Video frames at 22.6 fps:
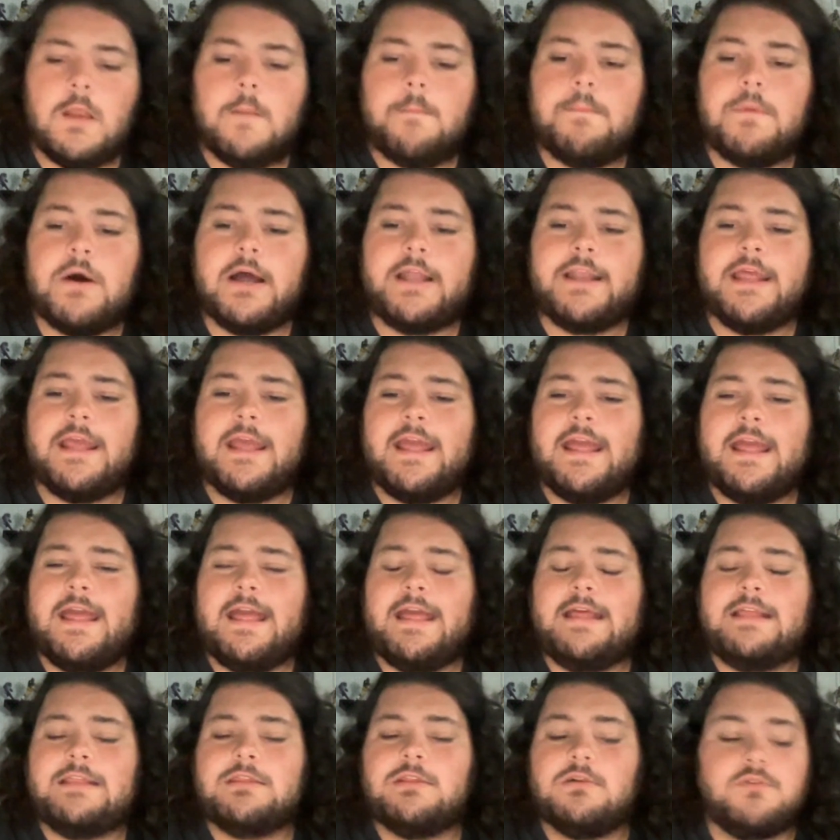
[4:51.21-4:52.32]
But
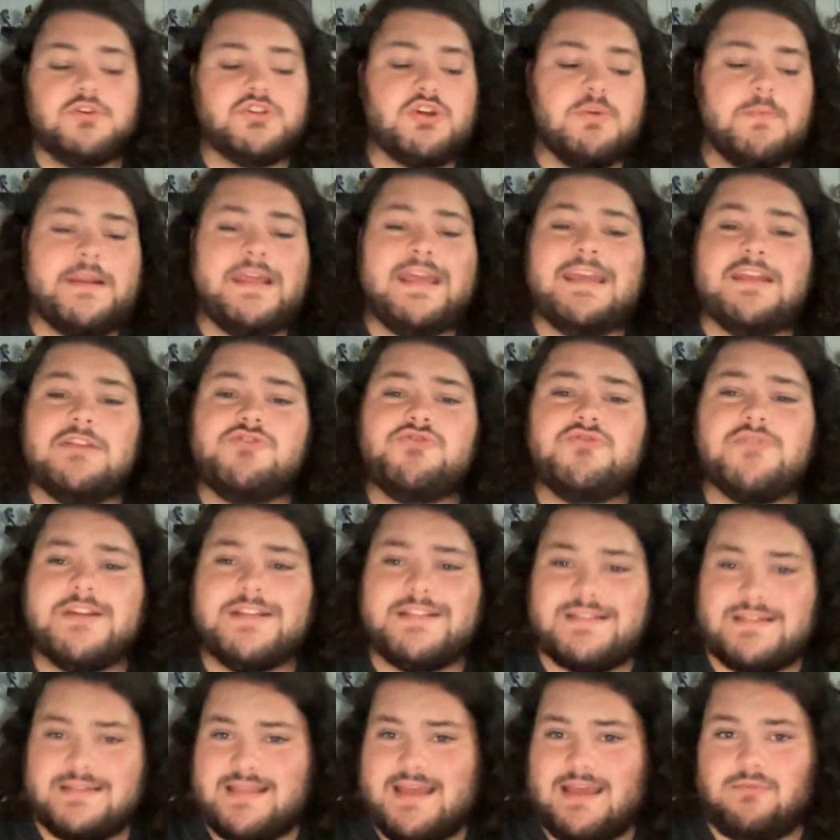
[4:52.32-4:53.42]
there were so many
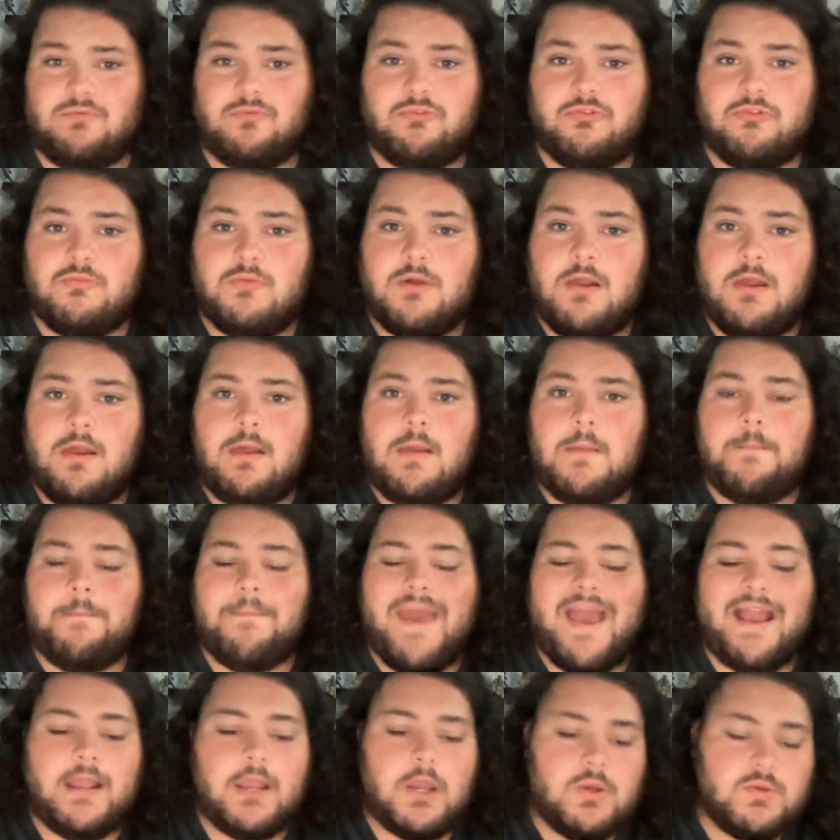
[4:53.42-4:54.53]
injuries in that room.
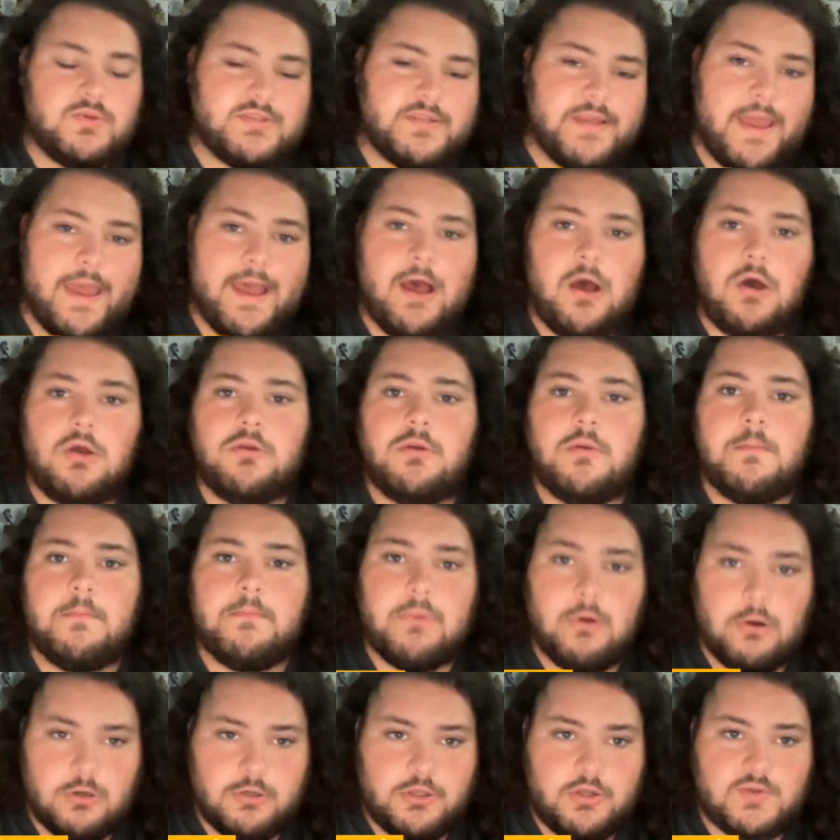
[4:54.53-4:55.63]
Mack goes down,
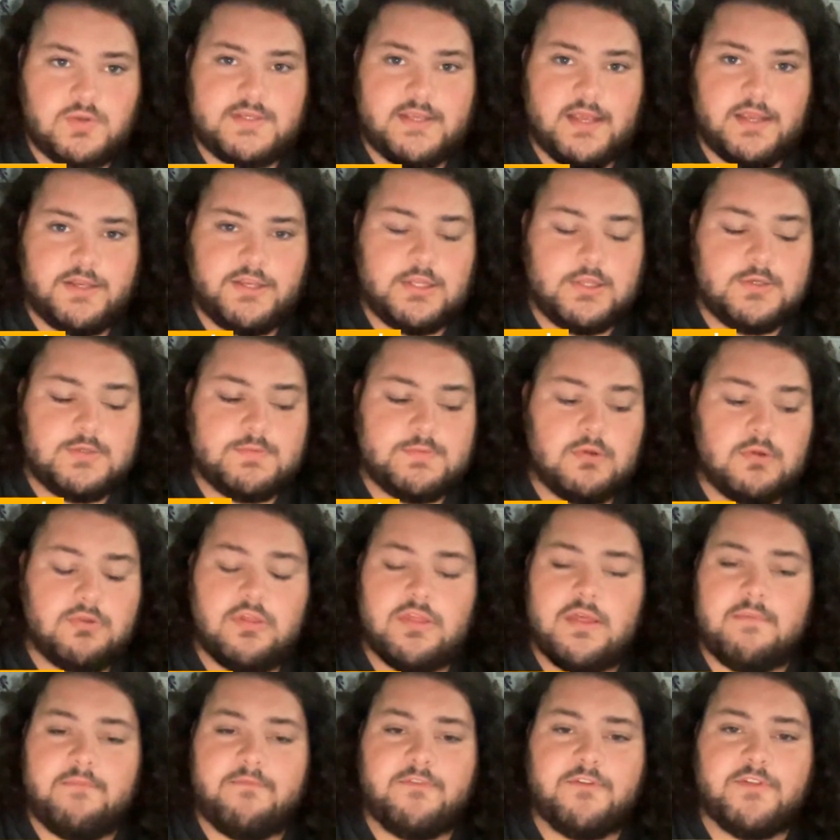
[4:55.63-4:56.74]
Barton goes down. You lose both of
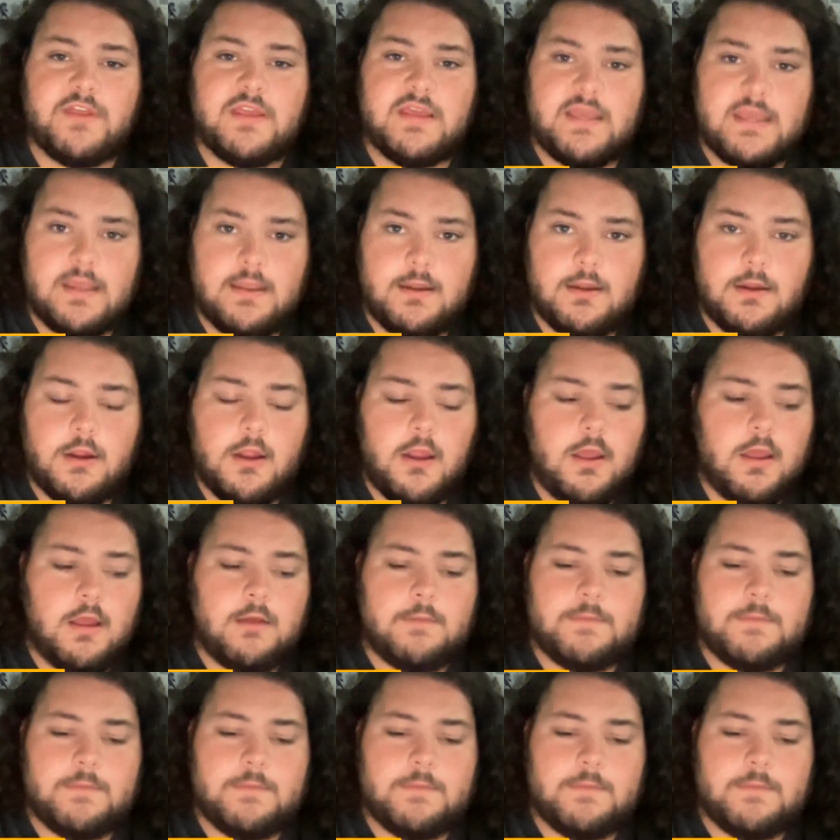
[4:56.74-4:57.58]
them for the year.